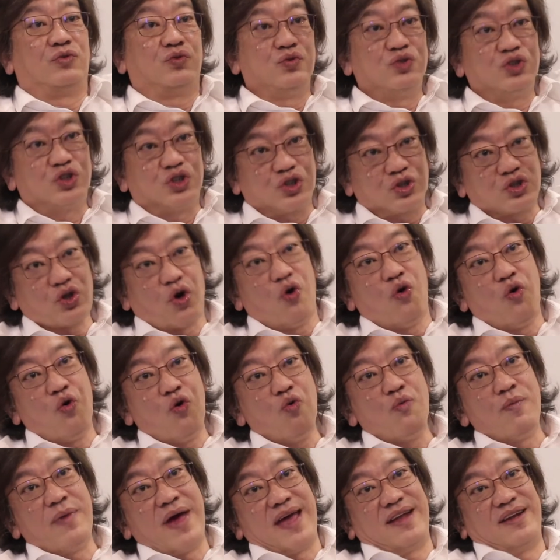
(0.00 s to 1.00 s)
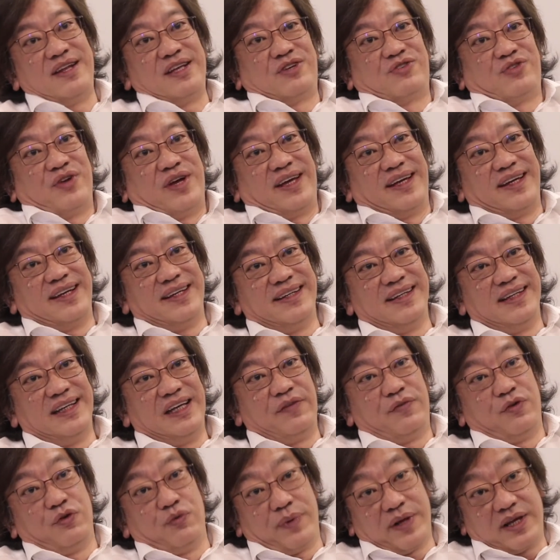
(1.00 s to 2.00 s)
do so many grades?
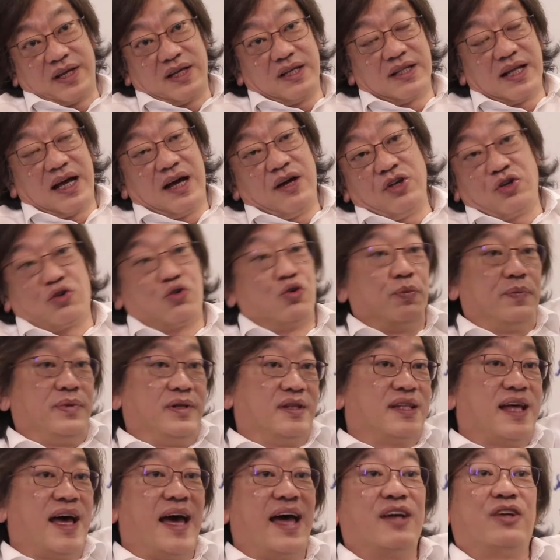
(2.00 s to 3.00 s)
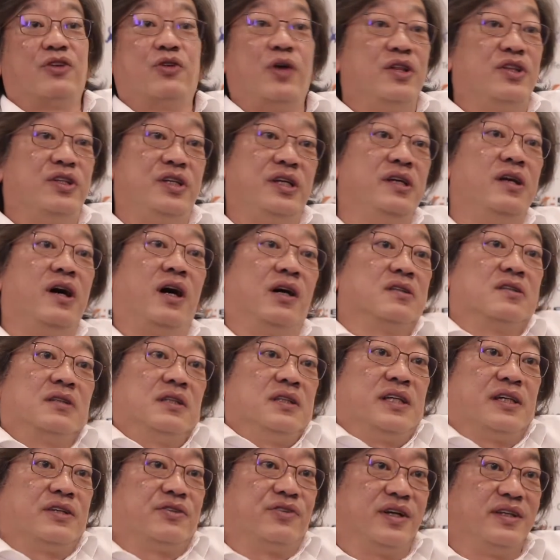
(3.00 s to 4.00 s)
If you break it down, it could be 10, 20, or
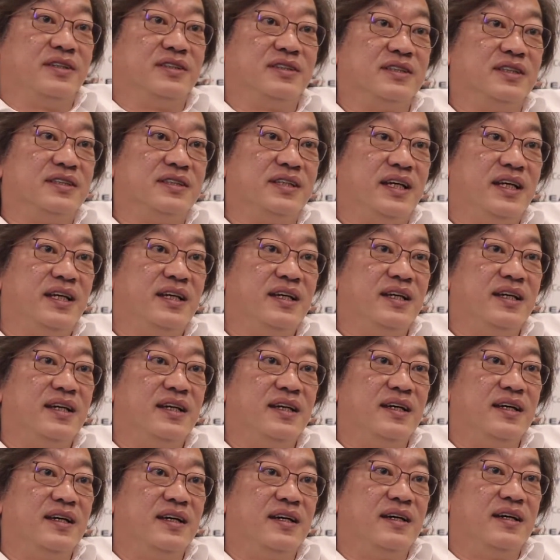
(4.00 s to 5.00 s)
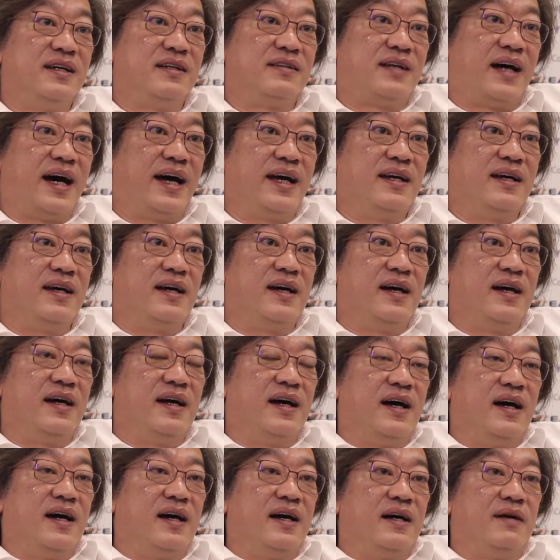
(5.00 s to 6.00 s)
30 grades, you see, right?
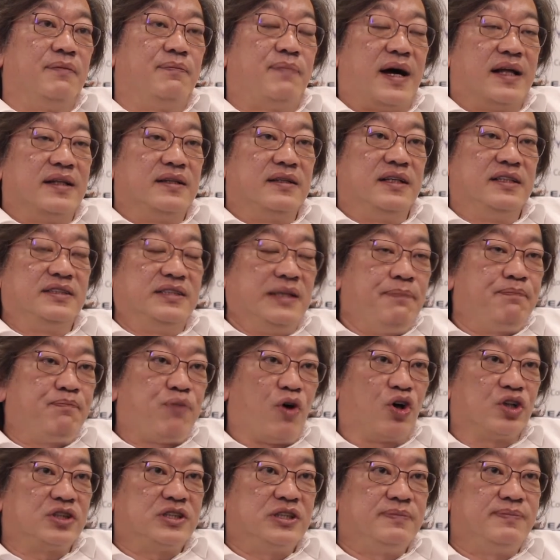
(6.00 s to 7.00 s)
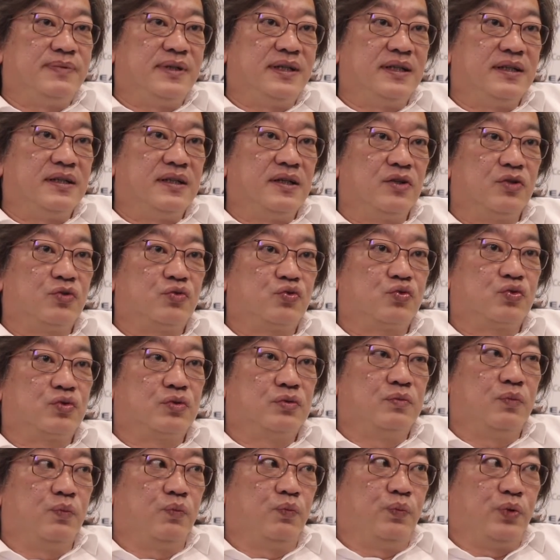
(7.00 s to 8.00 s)
But is it possible?
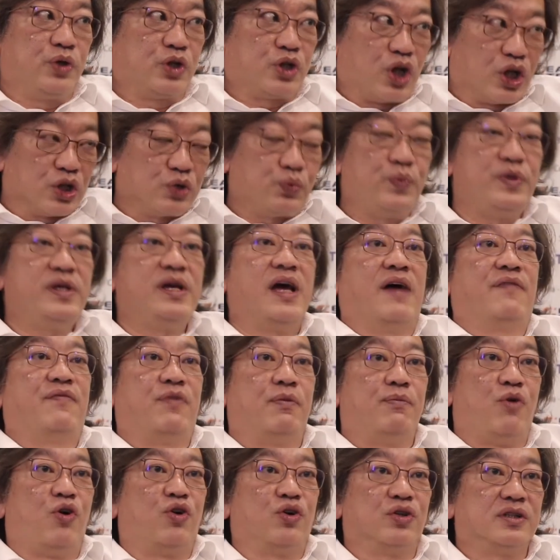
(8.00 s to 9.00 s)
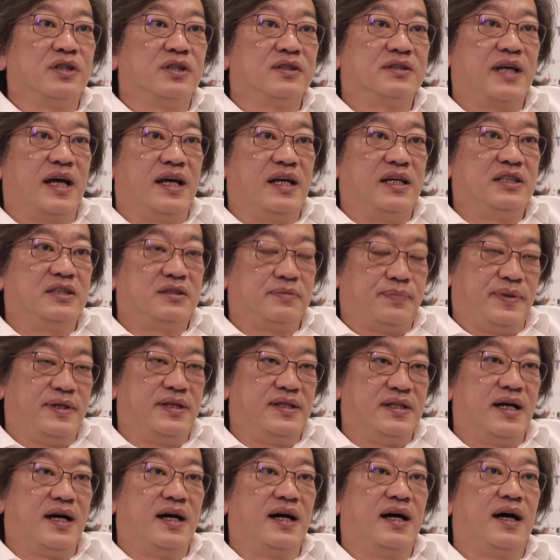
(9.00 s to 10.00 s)
Because we have a model that has been